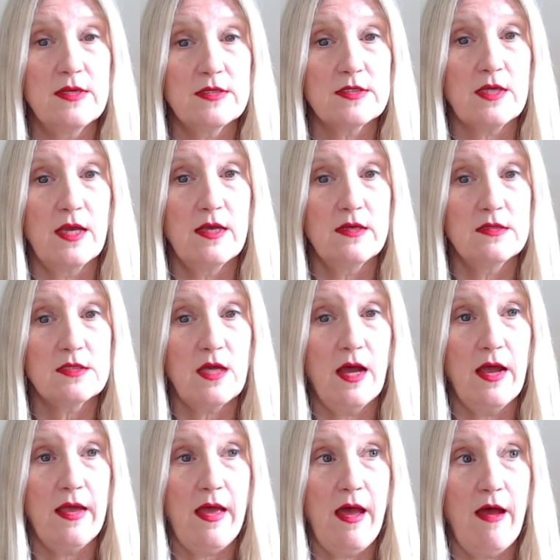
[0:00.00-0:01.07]
skeins, I
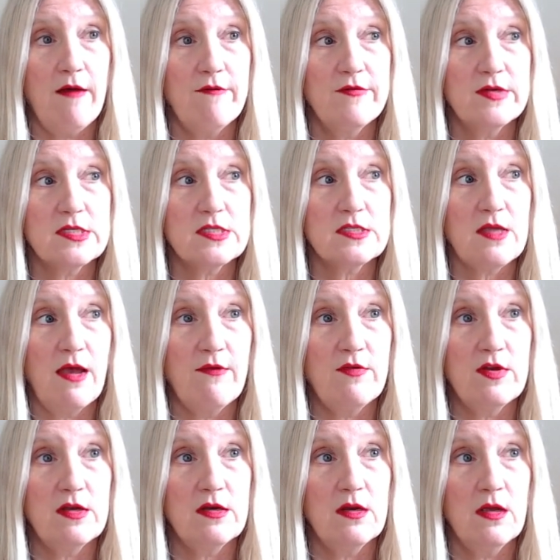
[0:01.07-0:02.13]
have
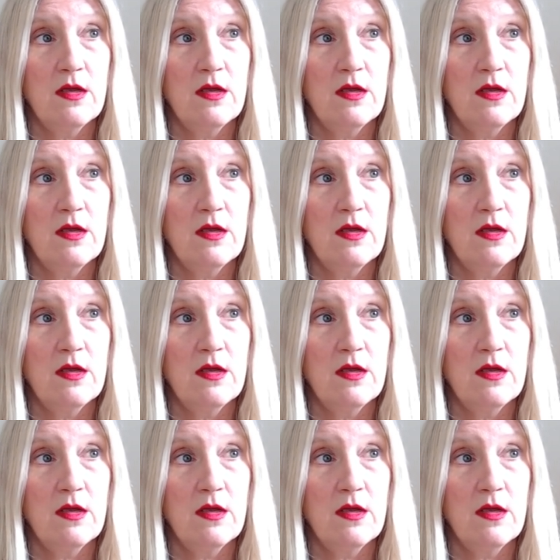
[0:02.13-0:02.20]
seven,